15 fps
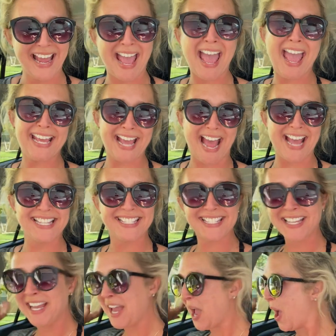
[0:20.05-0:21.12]
Hey guys,
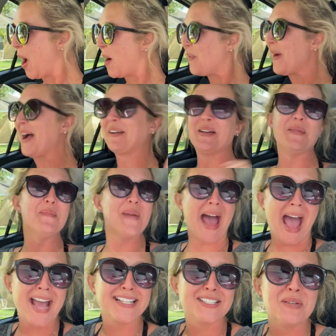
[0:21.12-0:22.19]
welcome
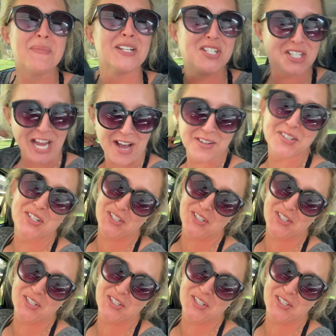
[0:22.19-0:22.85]
back to Michelle's